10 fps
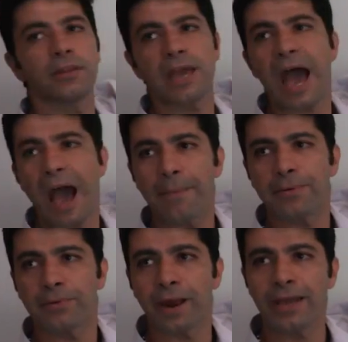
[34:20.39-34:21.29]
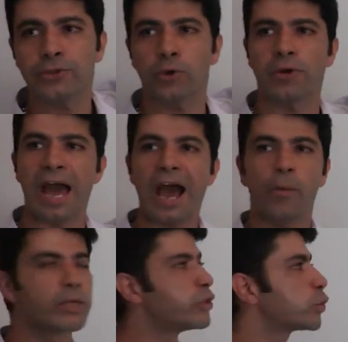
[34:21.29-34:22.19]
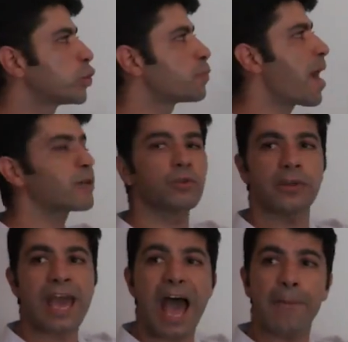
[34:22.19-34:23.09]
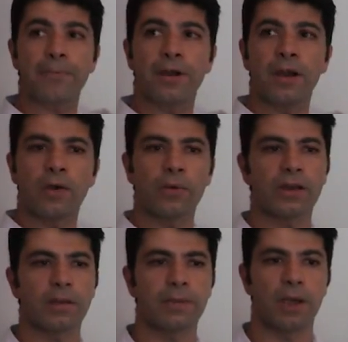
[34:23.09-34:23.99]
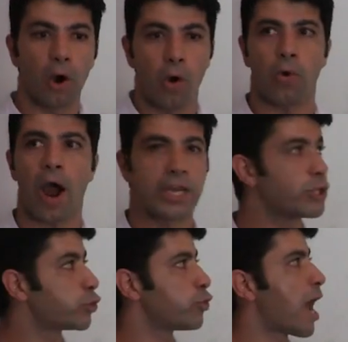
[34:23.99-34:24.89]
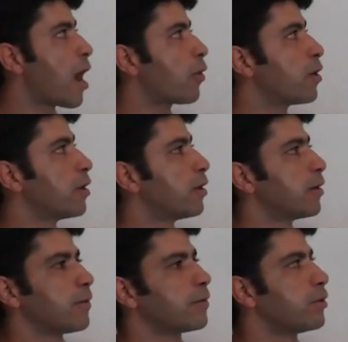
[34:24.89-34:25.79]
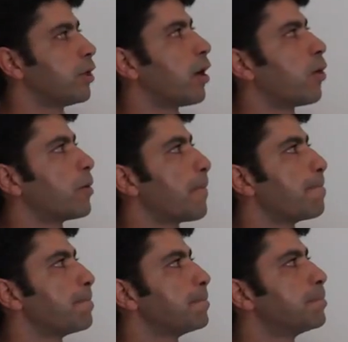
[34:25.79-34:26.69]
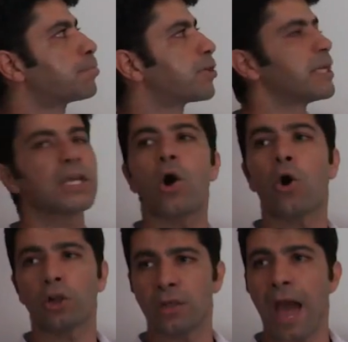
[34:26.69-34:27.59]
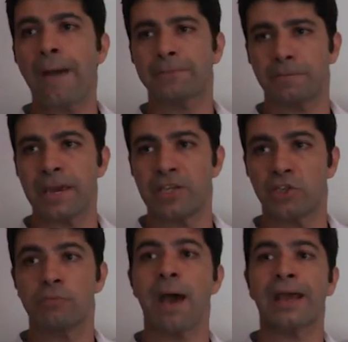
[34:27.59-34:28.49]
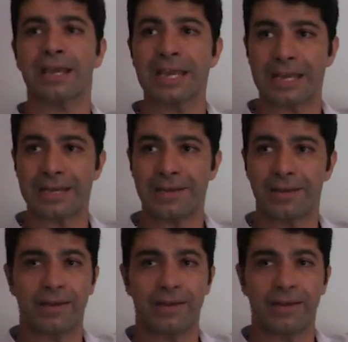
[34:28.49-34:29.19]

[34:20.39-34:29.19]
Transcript: the app, right? So now when you switch back to the app, we're going to be, I need to now, bring all the app's pages back in.